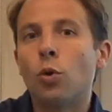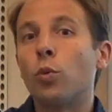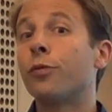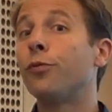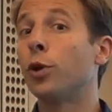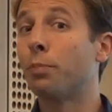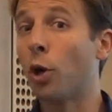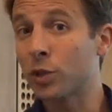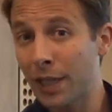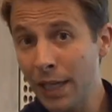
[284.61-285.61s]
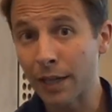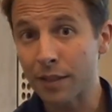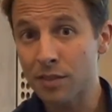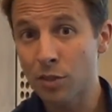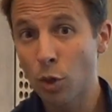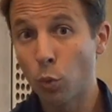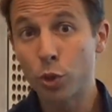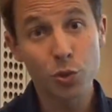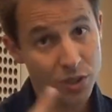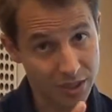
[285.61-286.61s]
with football kicks?
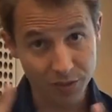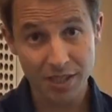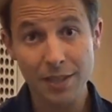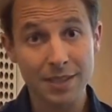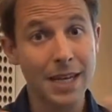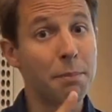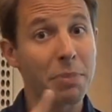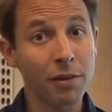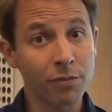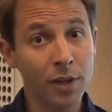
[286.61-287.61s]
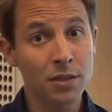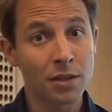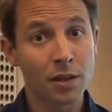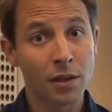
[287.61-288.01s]
Would you still see the same benefit?